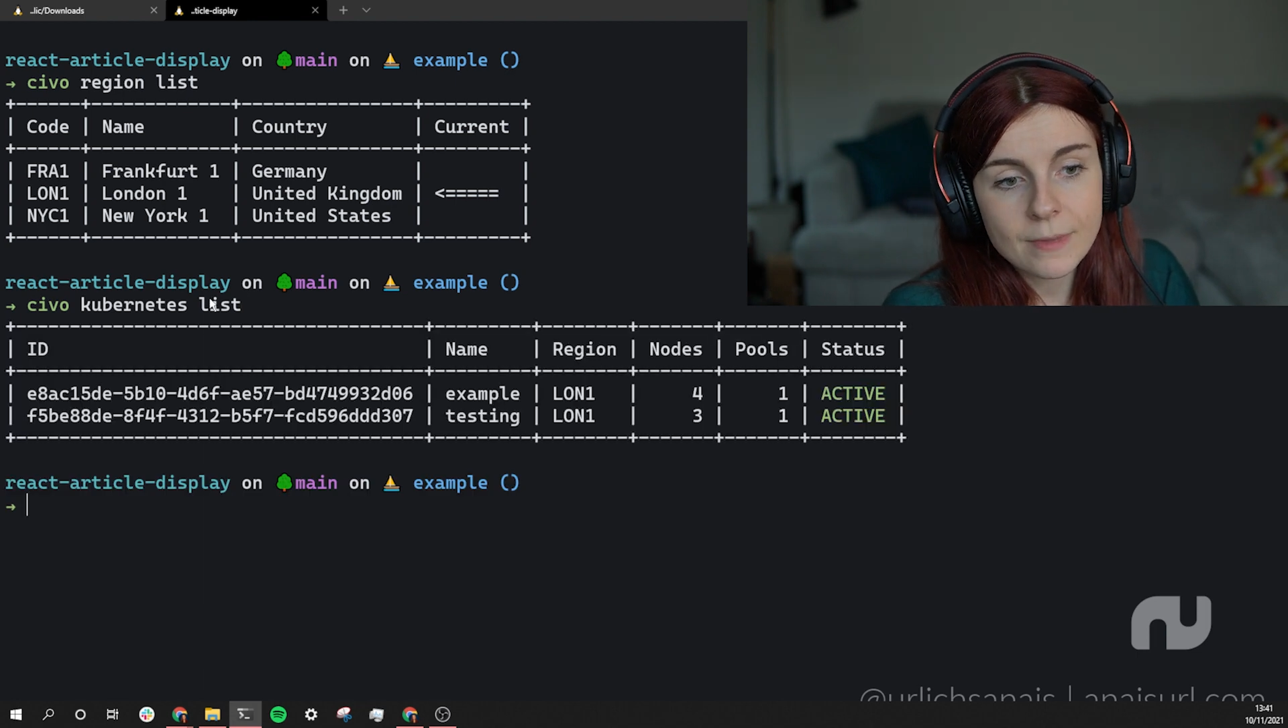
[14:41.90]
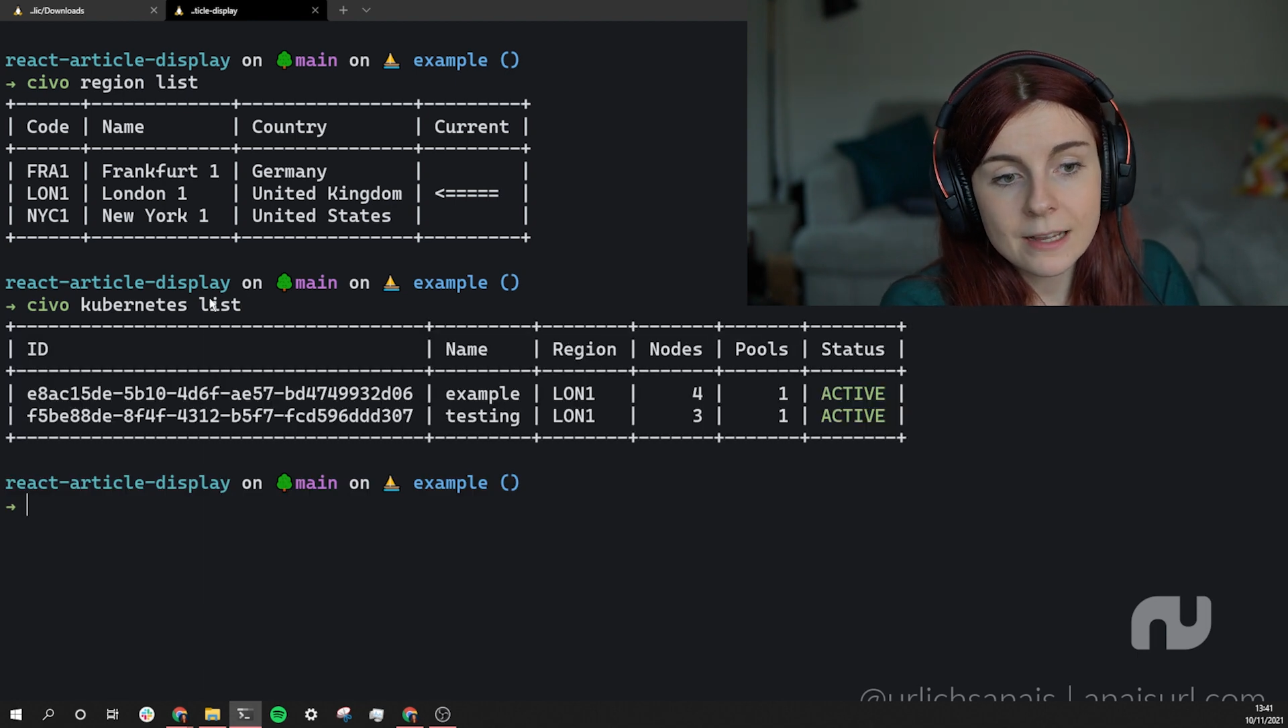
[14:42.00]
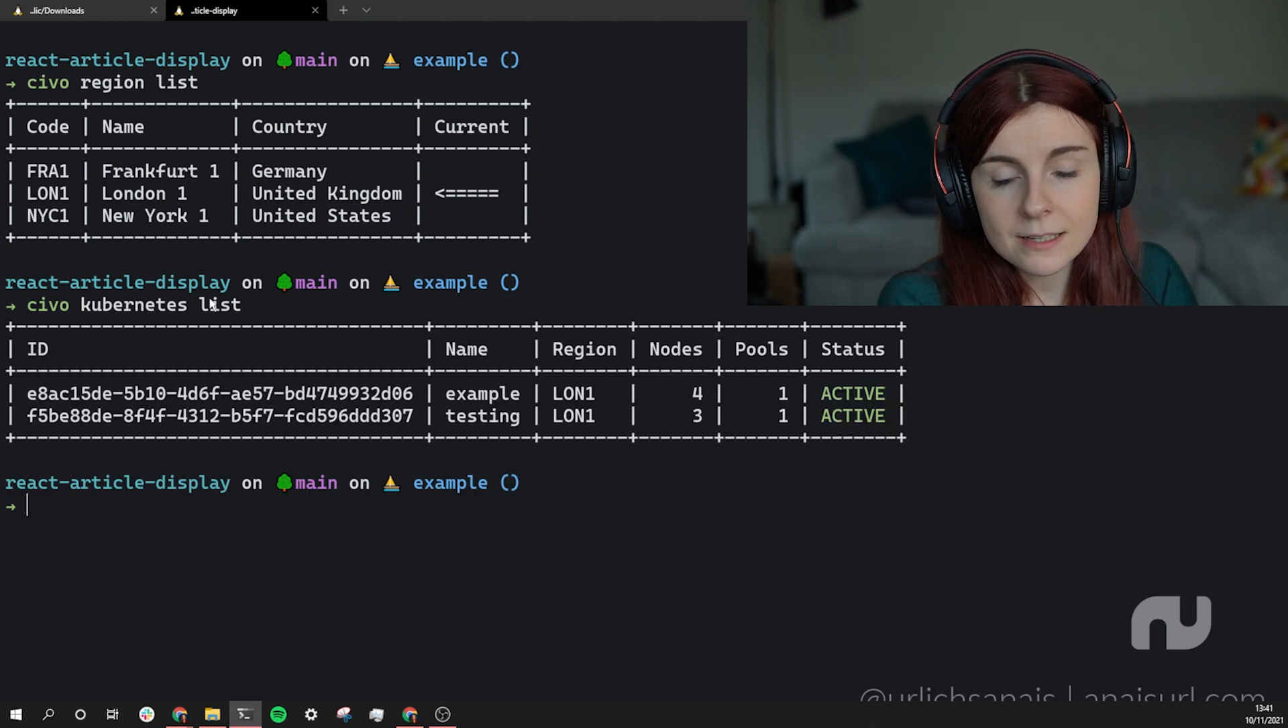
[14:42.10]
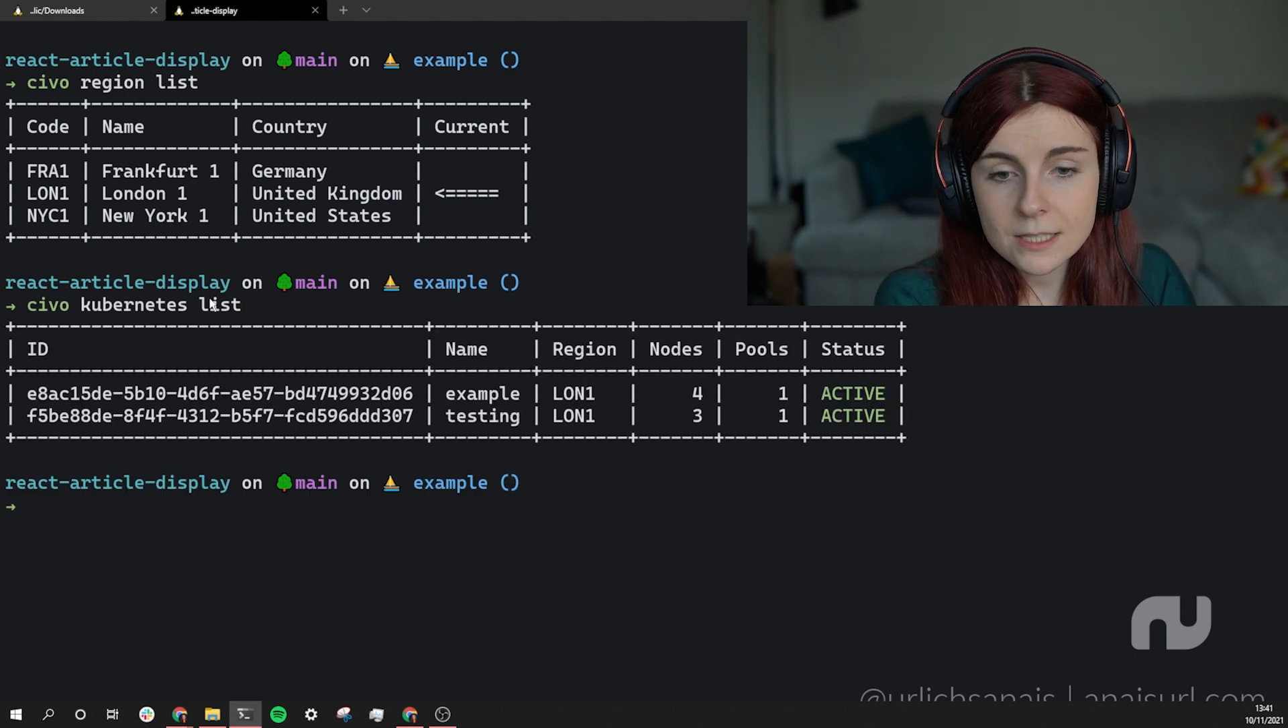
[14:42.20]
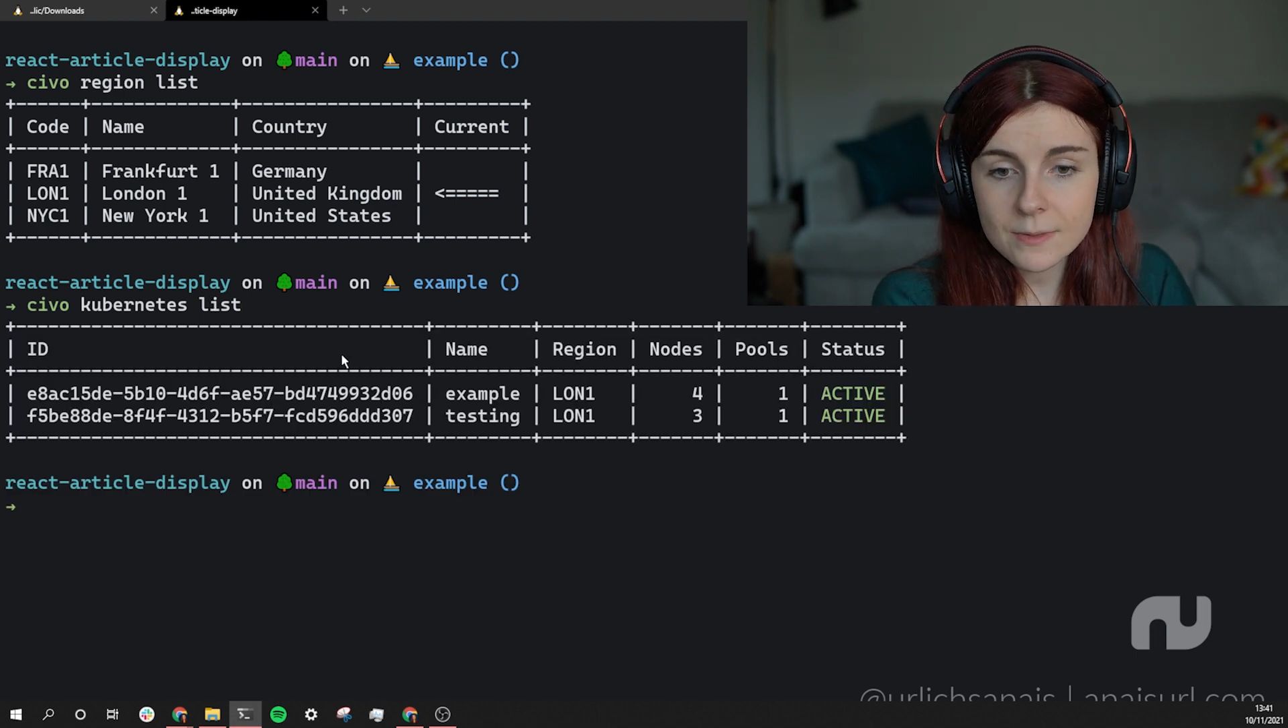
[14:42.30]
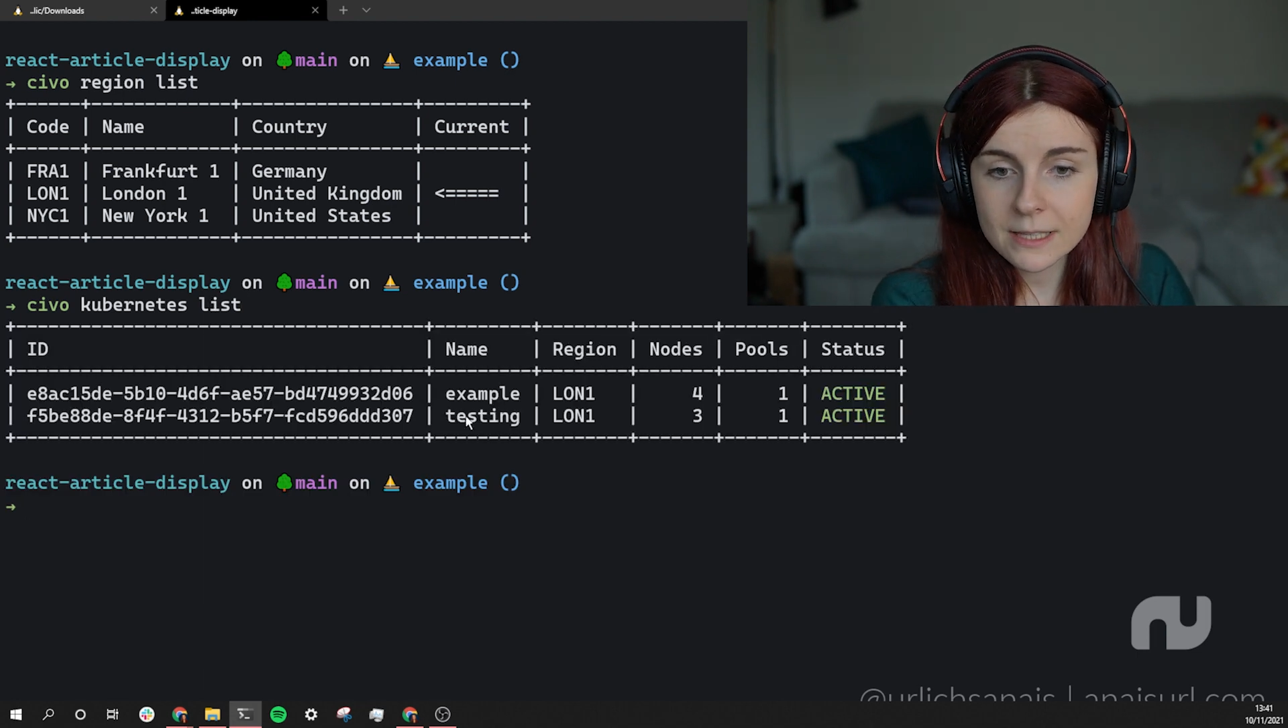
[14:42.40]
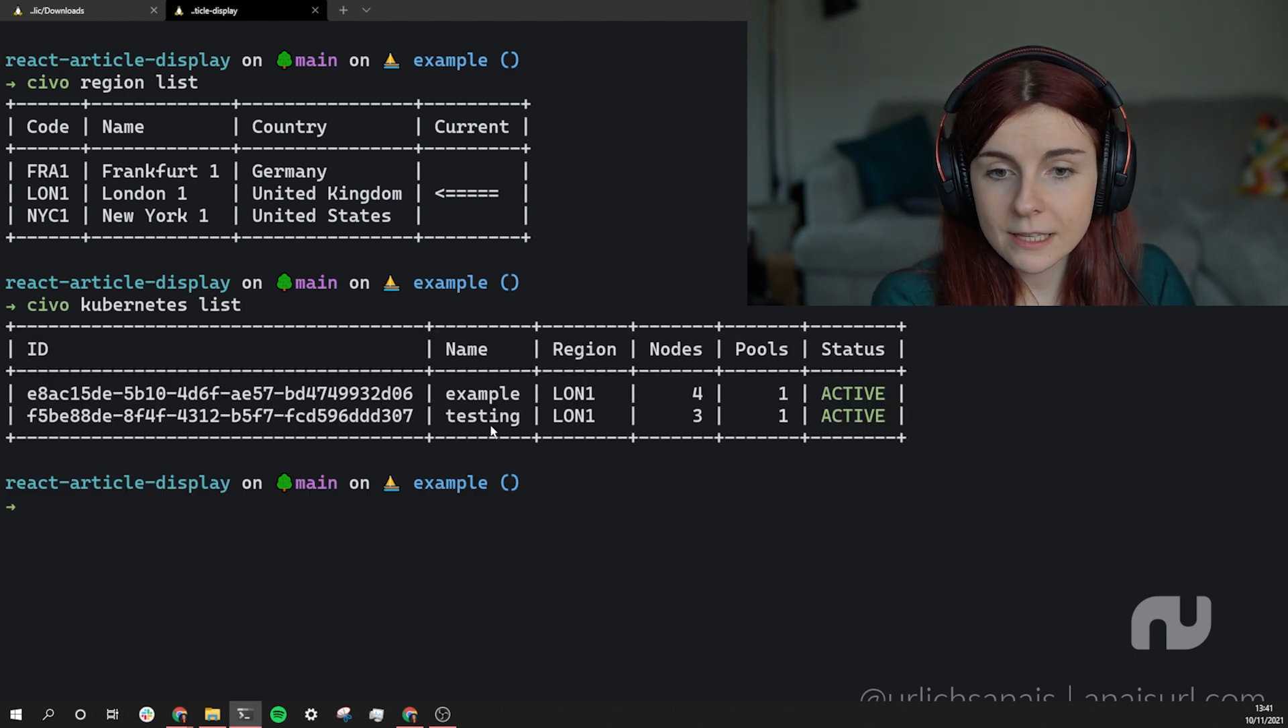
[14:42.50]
And this will